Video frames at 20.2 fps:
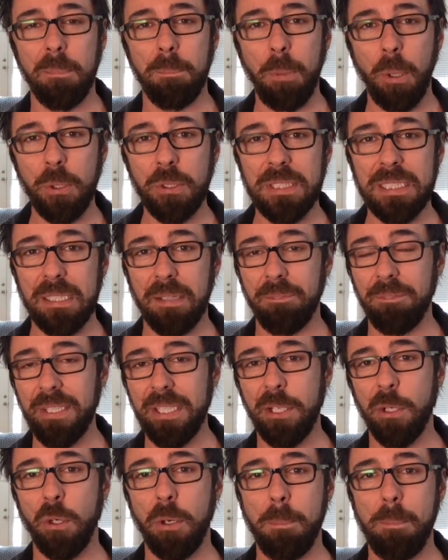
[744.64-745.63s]
posting a
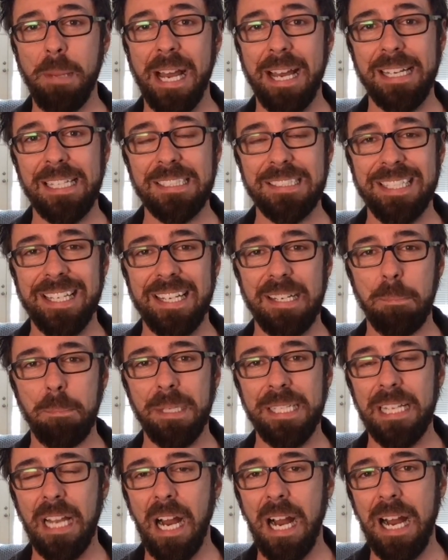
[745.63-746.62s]
video about is going to
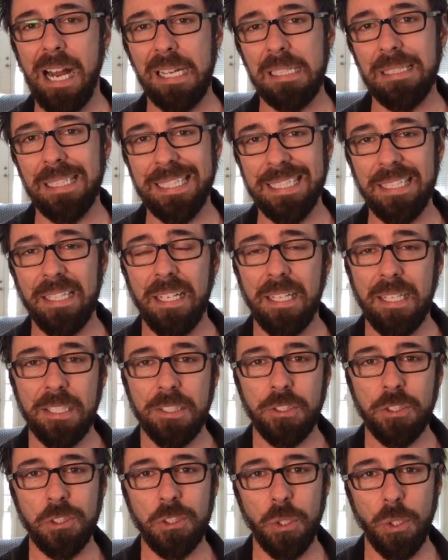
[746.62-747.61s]
be highly
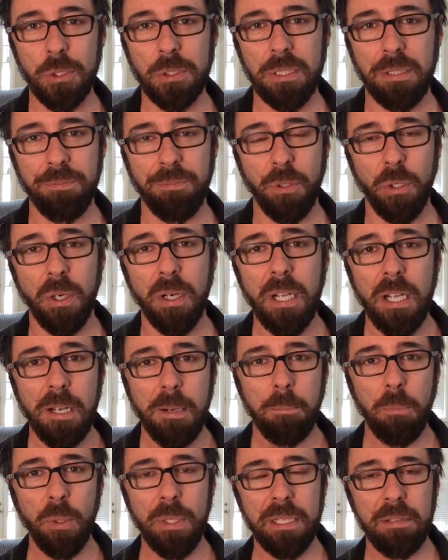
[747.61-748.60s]
searched for.
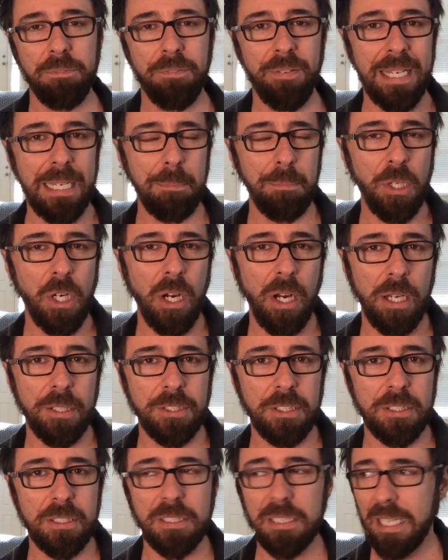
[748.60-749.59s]
Morning Fame
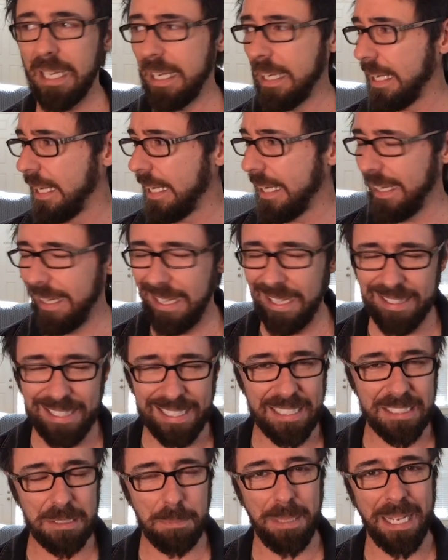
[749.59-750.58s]
costs, I
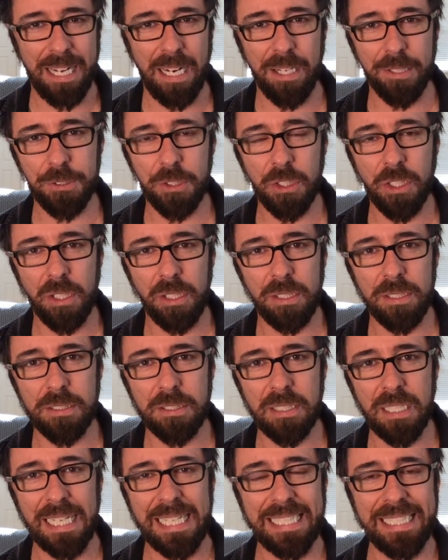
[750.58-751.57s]
think it's about $100
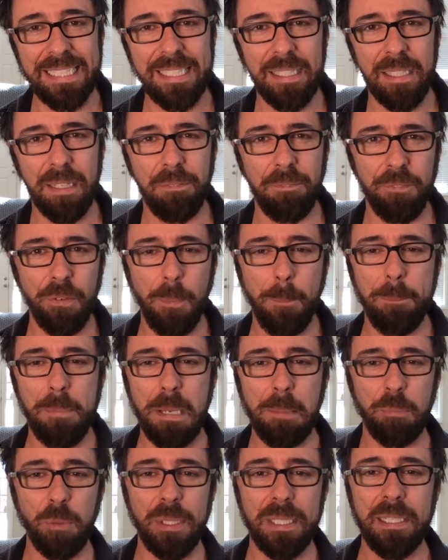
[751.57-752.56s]
a year from
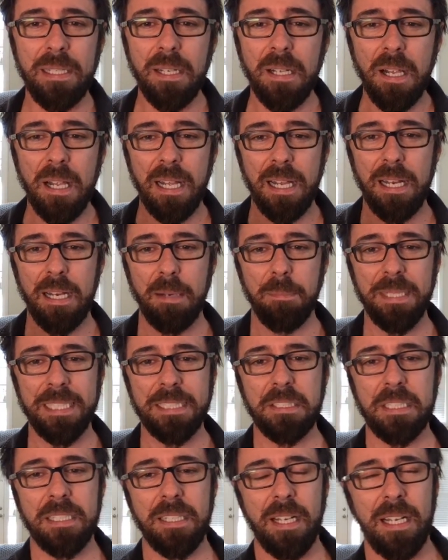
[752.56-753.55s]
memory.
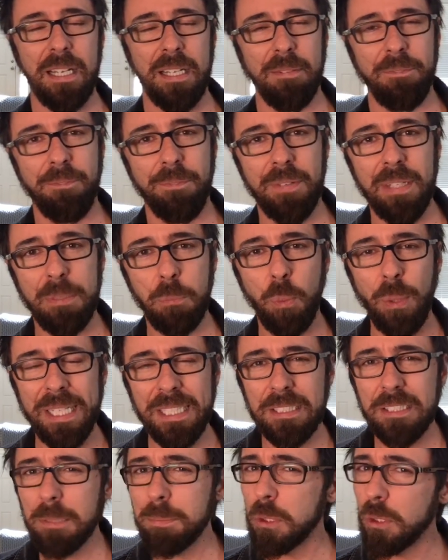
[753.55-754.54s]
It's a
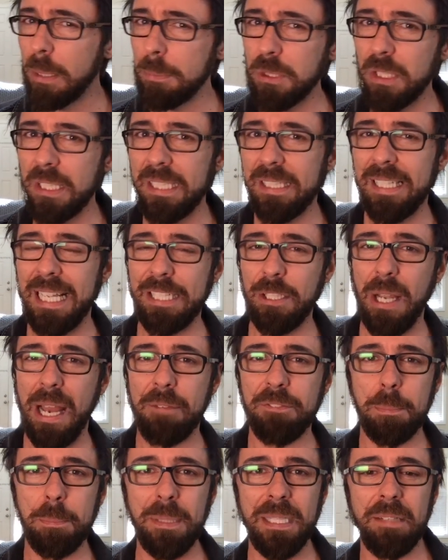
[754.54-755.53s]
weird subscription in that you have
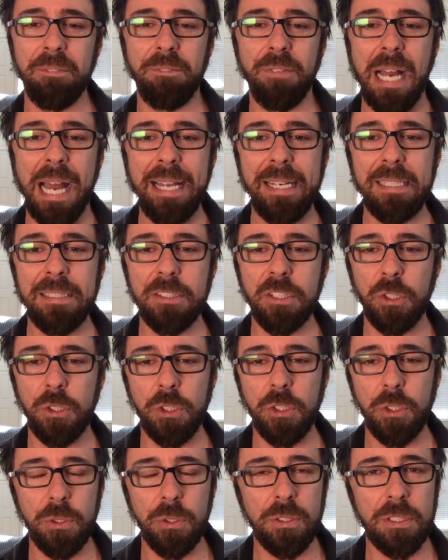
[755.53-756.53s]
to be invited to
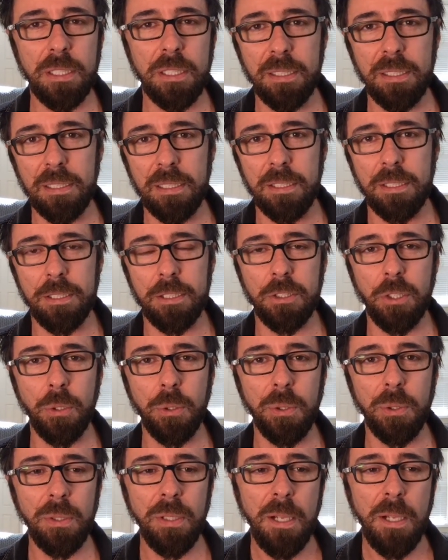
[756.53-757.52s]
use the
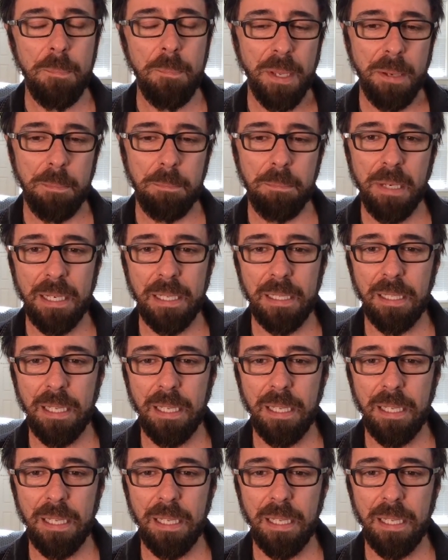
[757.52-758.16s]
tool. But